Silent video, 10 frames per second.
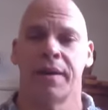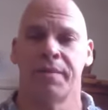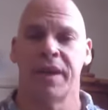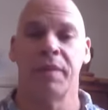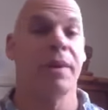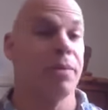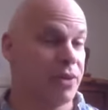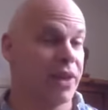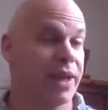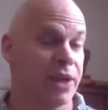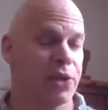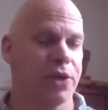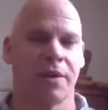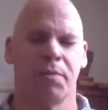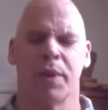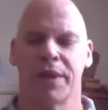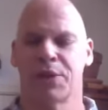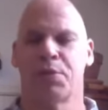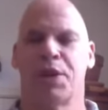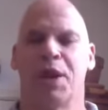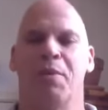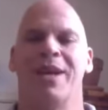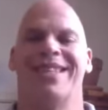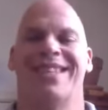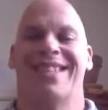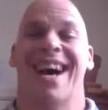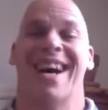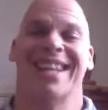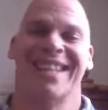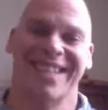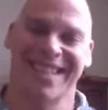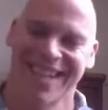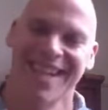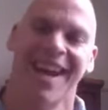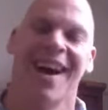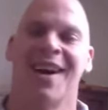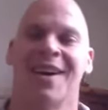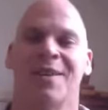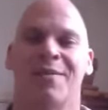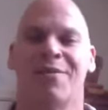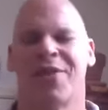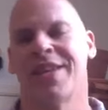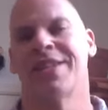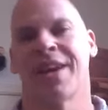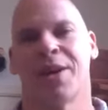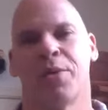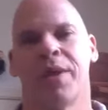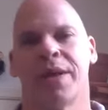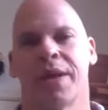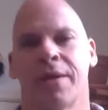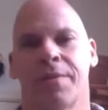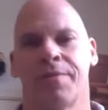many people would think I couldn't, but it's to be silent for the entire weekend.